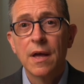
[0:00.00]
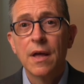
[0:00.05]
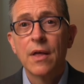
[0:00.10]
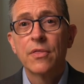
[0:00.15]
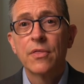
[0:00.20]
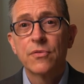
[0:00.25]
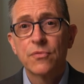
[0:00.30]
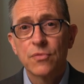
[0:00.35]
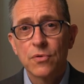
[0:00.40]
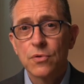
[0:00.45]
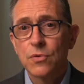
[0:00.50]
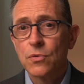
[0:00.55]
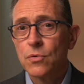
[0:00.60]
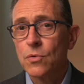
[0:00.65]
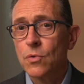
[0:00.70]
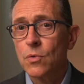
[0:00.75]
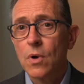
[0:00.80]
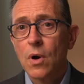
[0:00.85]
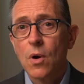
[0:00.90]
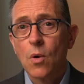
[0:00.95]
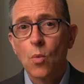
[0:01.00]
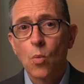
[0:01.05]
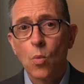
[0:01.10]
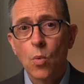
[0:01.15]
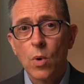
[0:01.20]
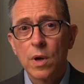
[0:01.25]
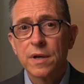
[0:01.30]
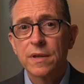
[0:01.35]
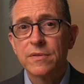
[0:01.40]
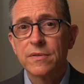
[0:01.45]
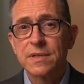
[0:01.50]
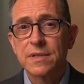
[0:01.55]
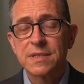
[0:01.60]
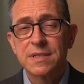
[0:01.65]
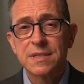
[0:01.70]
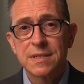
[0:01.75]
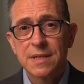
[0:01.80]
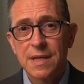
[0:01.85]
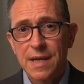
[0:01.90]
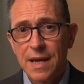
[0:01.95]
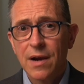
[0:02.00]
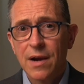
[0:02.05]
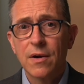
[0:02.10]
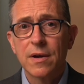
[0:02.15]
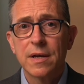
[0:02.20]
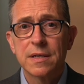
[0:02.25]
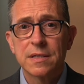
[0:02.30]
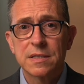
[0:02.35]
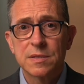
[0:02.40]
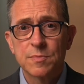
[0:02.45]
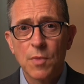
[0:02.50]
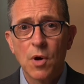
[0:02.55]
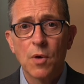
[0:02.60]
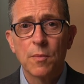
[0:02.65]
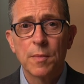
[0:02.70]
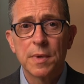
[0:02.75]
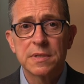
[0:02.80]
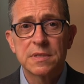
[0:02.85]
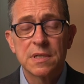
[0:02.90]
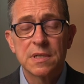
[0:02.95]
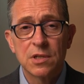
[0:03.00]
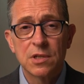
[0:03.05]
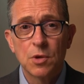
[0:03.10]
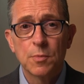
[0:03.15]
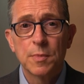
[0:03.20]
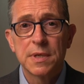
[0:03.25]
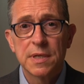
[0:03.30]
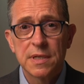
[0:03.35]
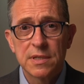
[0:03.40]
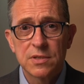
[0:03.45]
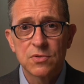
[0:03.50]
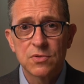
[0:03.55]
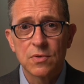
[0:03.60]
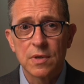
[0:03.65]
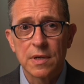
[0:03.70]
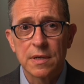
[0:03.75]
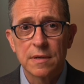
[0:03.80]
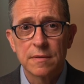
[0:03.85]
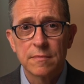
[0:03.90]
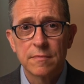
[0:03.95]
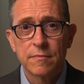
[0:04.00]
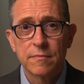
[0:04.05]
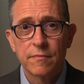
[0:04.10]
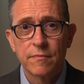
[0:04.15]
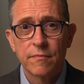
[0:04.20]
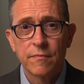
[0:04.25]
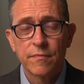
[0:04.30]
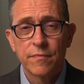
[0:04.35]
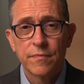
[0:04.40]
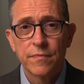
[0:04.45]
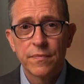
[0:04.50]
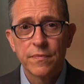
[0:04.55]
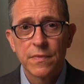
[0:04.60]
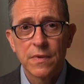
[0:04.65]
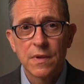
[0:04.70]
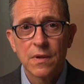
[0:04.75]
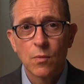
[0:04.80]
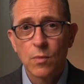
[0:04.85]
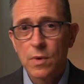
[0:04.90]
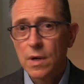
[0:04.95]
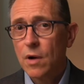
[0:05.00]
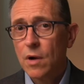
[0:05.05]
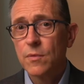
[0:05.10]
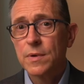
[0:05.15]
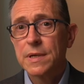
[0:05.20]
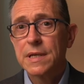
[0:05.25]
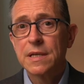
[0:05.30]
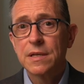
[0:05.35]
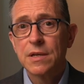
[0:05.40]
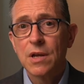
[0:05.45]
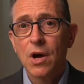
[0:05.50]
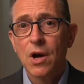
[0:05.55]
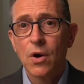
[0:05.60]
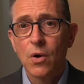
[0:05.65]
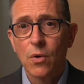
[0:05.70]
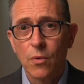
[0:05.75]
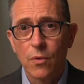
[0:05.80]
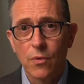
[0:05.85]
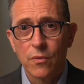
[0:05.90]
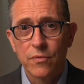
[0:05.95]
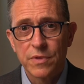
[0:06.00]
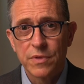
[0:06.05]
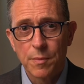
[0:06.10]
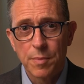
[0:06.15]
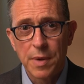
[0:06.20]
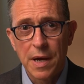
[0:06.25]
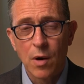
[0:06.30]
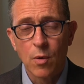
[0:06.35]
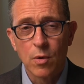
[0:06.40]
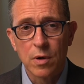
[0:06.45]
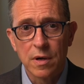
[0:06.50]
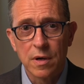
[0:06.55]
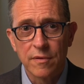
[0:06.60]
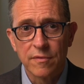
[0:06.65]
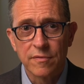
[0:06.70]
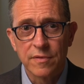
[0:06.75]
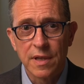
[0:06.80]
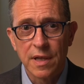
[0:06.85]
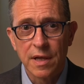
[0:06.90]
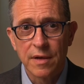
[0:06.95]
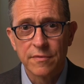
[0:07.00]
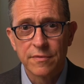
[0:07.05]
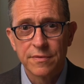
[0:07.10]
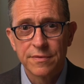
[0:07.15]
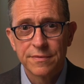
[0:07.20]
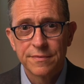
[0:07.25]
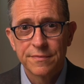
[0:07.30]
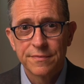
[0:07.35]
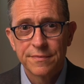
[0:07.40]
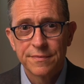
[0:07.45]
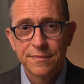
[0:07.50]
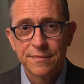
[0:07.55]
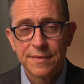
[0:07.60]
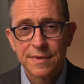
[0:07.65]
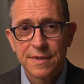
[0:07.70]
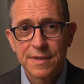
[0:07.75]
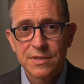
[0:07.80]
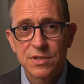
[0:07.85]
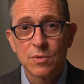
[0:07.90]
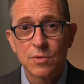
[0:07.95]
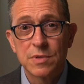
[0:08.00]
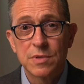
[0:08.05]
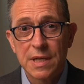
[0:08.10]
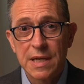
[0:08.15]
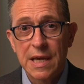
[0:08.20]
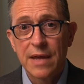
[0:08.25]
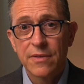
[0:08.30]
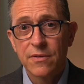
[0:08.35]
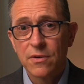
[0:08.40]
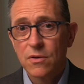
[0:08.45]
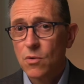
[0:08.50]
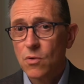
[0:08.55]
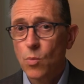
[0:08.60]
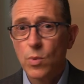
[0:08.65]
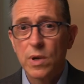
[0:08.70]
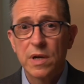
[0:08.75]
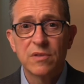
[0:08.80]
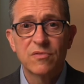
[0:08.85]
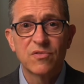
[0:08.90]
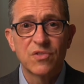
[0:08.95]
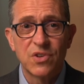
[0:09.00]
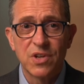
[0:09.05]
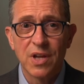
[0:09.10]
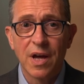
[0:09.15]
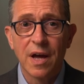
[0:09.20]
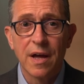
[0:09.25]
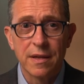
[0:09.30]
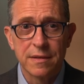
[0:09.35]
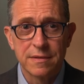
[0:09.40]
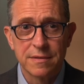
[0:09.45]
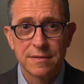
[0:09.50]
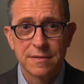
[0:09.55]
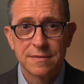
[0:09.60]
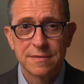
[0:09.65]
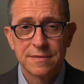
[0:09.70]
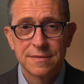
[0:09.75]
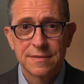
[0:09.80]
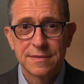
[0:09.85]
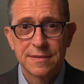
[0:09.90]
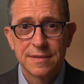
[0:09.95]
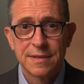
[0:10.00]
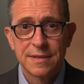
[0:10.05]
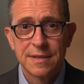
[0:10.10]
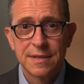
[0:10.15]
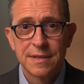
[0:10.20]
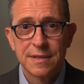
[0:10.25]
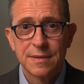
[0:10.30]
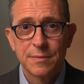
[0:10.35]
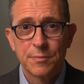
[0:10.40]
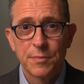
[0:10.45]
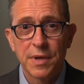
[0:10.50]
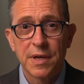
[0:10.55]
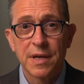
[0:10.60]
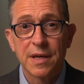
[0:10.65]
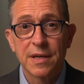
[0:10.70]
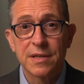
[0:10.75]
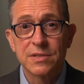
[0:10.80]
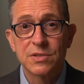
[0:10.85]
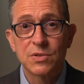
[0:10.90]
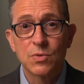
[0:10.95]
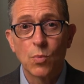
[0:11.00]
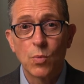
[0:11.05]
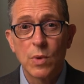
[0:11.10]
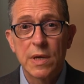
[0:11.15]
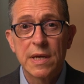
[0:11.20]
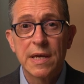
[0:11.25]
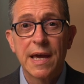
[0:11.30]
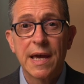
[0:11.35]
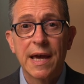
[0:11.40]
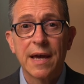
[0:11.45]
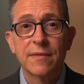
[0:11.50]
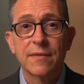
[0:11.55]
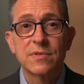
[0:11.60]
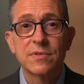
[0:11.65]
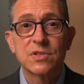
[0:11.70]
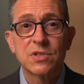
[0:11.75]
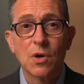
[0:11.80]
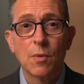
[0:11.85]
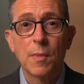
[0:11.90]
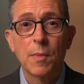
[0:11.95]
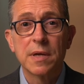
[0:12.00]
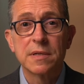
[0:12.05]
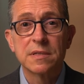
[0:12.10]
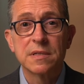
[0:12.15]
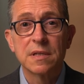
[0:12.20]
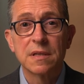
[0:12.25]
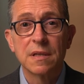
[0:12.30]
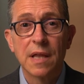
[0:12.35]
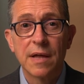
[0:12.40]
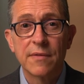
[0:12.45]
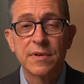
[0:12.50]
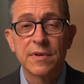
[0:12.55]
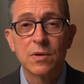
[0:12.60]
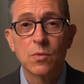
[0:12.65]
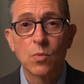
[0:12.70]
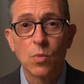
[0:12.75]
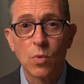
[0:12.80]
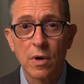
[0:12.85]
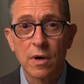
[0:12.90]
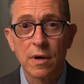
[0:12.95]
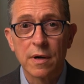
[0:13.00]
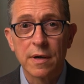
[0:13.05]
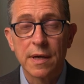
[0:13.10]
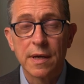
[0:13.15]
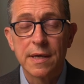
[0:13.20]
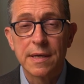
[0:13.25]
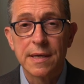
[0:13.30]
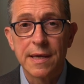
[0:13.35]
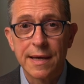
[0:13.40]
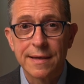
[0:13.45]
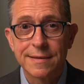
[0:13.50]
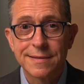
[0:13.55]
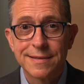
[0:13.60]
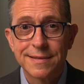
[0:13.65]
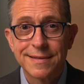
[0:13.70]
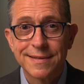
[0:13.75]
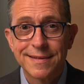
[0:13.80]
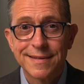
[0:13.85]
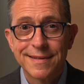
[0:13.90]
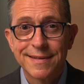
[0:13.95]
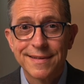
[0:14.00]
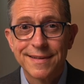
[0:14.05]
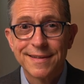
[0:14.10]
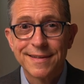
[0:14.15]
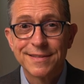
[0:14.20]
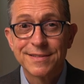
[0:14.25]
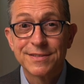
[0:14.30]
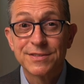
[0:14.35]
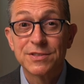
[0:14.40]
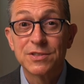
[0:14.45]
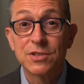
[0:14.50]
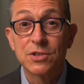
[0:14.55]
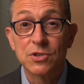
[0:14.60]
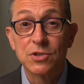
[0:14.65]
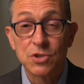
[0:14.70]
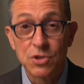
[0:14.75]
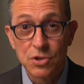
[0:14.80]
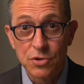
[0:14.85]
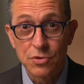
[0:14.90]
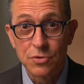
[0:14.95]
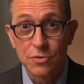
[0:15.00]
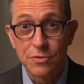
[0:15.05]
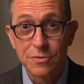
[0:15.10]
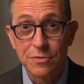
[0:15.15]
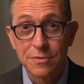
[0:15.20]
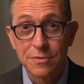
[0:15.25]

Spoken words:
through one of the scariest moments in human history. We already know the power of love. So together, we're done. Because we have so much loving work yet to do."